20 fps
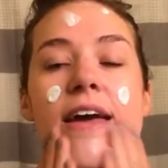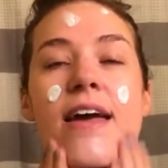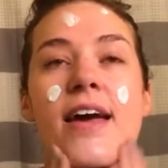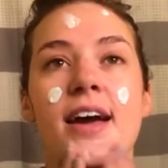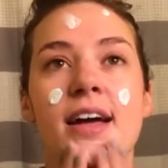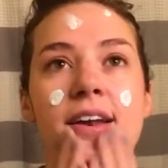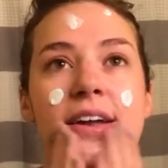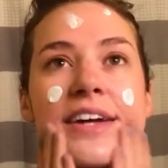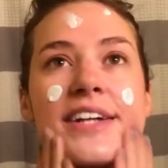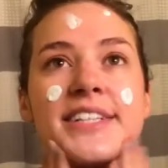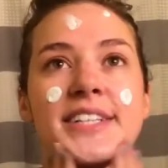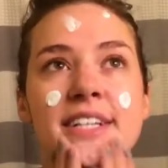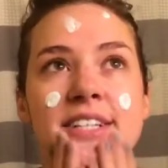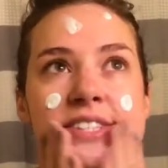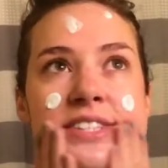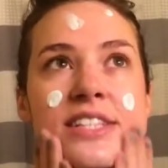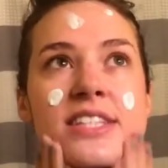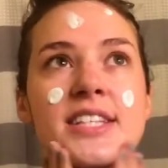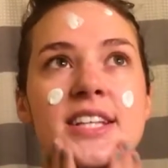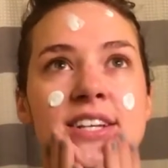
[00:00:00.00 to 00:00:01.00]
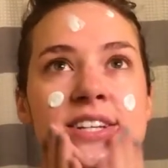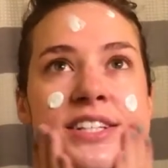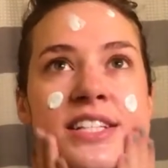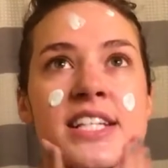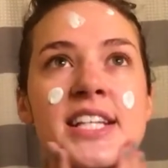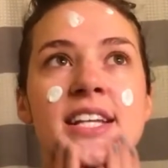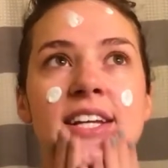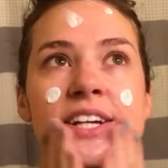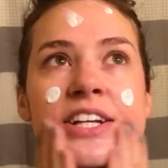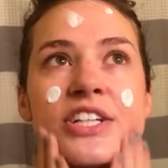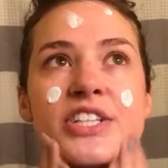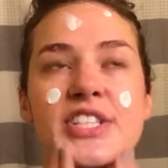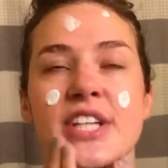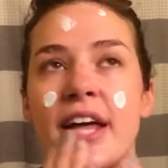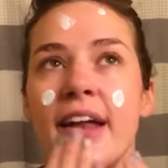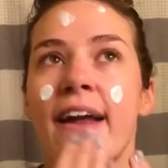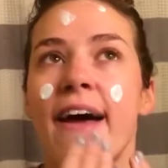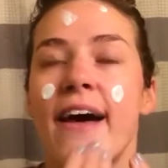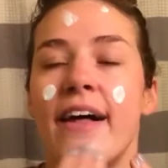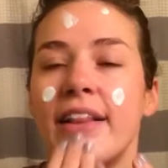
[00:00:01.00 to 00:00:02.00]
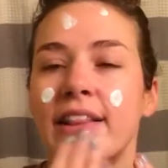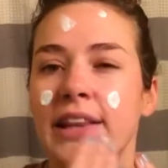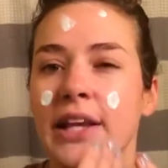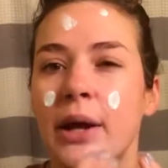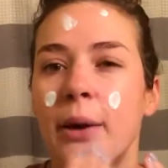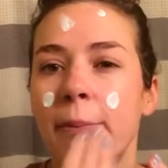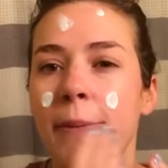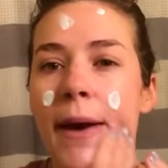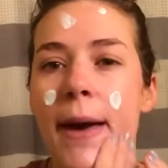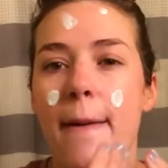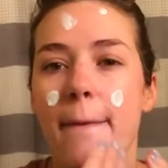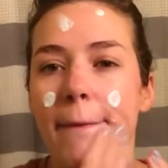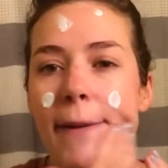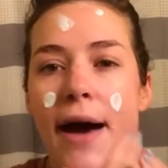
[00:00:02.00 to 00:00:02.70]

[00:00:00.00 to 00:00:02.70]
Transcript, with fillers: And it does it did irritate it a little bit,